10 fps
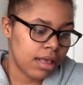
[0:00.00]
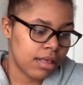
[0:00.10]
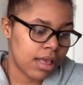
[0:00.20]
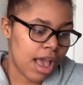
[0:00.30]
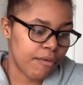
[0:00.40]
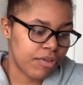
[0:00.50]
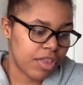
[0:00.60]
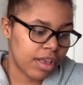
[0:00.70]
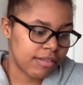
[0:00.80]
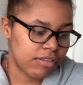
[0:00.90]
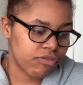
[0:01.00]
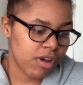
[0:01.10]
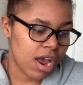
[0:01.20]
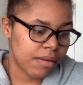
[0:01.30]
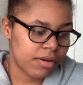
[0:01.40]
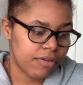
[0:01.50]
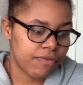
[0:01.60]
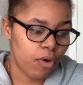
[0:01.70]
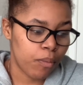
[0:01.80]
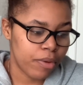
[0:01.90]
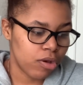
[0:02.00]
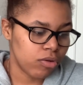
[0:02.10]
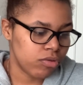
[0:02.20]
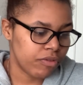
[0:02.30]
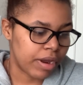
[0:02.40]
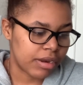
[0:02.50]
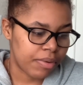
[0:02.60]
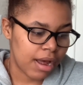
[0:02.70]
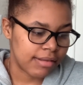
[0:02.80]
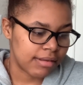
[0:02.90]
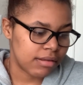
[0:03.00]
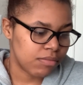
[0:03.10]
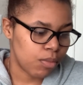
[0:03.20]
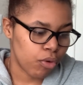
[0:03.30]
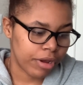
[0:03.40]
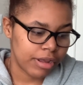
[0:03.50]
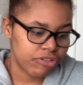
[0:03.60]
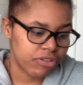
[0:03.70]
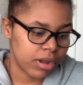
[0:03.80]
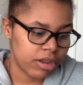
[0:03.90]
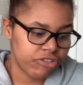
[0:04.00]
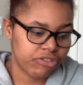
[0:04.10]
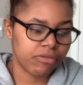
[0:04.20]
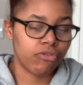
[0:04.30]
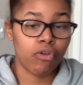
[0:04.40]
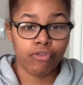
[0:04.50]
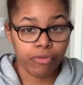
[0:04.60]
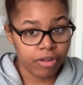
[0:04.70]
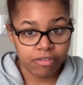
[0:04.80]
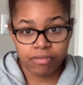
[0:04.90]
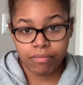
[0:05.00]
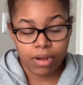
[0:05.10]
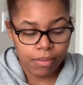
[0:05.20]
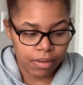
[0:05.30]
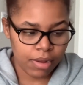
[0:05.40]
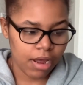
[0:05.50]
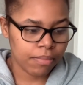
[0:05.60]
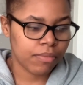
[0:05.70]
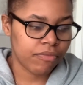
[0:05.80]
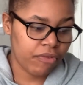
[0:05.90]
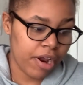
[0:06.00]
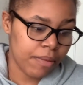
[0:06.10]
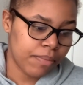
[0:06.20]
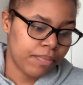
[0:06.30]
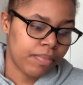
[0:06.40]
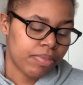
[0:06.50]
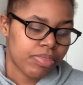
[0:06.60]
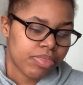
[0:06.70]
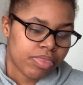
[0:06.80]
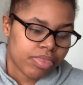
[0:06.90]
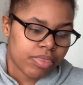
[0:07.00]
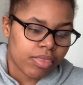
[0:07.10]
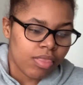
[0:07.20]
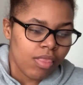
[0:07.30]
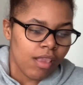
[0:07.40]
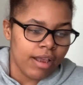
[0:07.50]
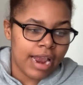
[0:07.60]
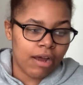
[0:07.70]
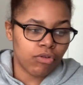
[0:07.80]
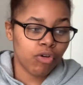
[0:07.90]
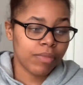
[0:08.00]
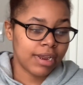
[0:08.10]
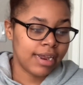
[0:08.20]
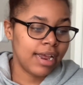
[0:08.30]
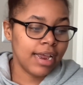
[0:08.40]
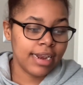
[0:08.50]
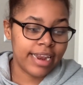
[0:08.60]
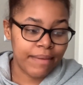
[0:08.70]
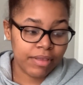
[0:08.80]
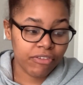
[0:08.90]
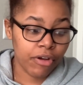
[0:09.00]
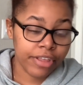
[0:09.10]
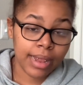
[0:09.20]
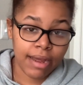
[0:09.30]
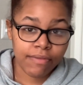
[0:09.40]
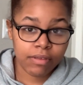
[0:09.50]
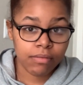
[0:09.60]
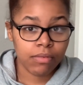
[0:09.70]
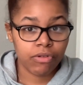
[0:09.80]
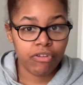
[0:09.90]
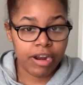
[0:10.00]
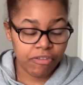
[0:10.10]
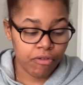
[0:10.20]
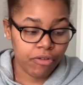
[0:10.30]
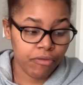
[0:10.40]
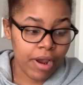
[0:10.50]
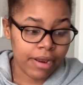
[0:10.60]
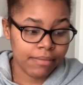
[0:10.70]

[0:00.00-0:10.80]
everything is described: phone bill, direct deposit, mortgage, lunch, groceries, blah, blah, blah, right? Now, normally, debits are on the left, credits are on the right.